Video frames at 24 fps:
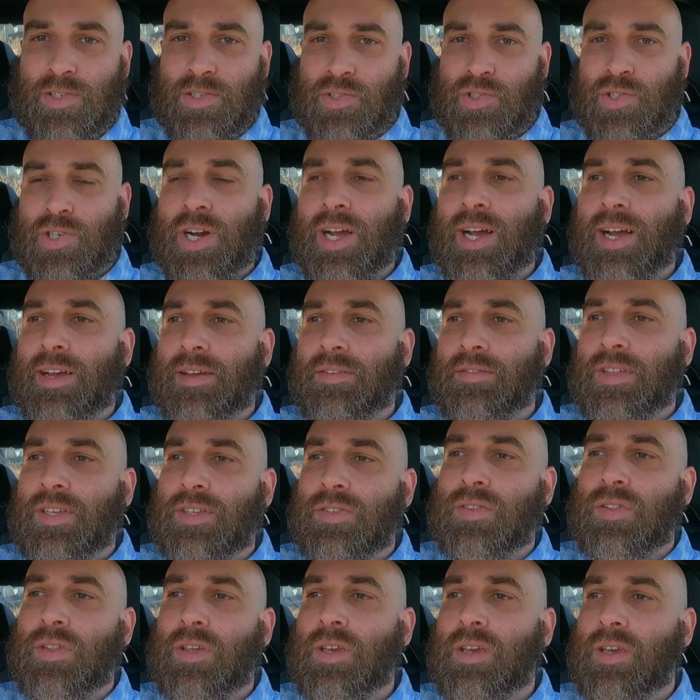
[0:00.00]
to drive.
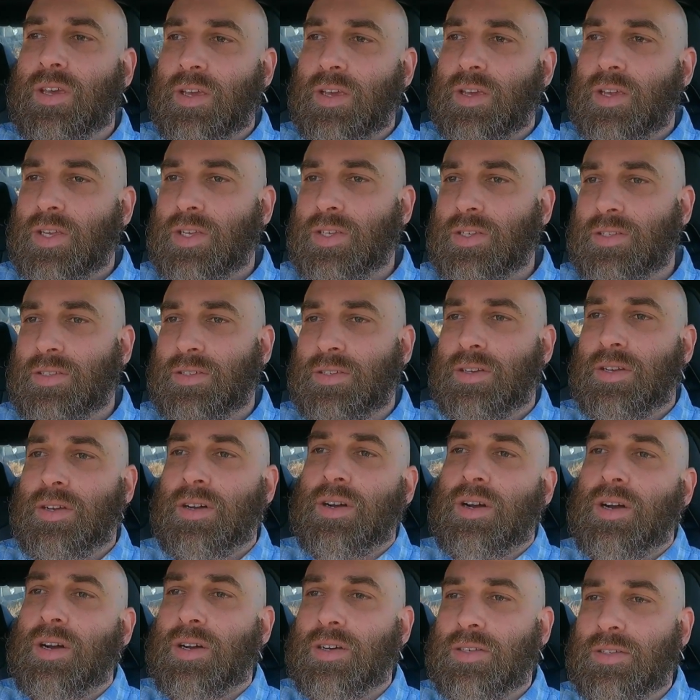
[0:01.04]
This thing is
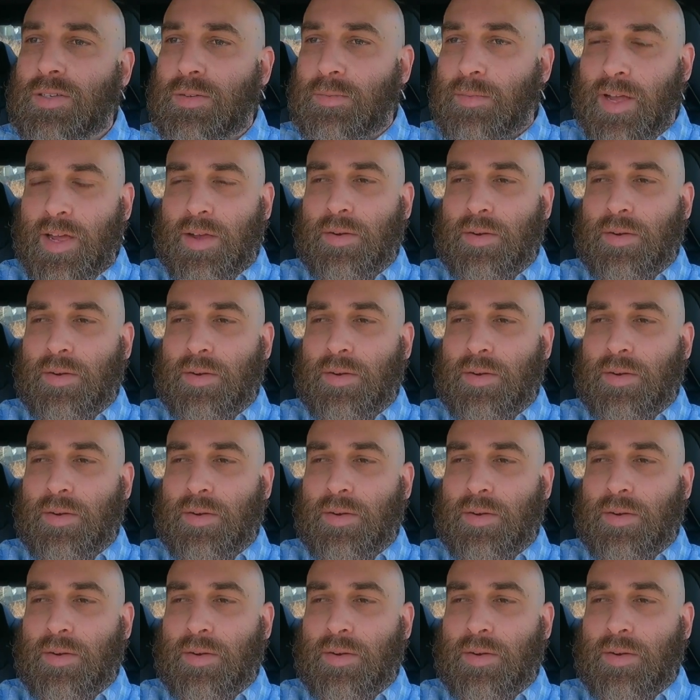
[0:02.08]
awesome.